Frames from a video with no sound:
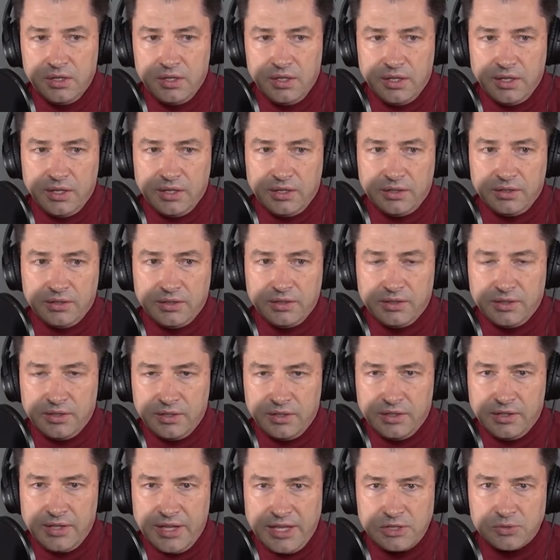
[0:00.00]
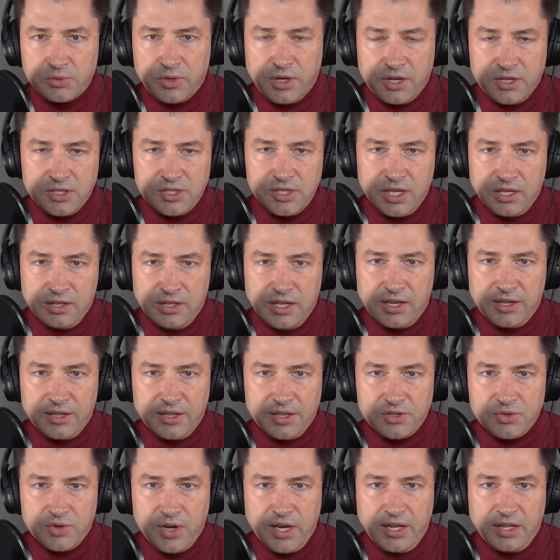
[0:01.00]
And that's where you're going to see a lot of the
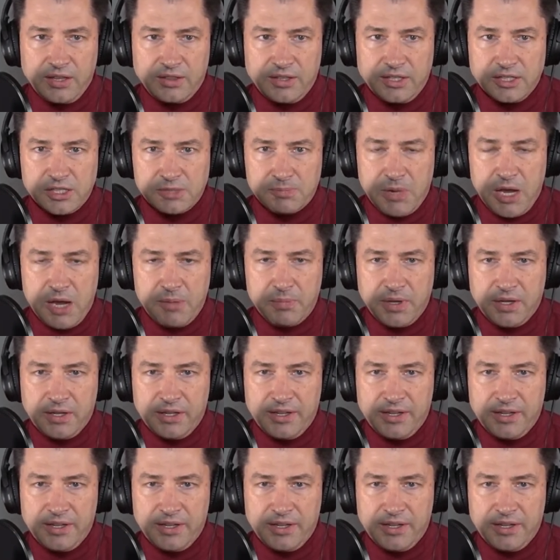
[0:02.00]
training things pop in.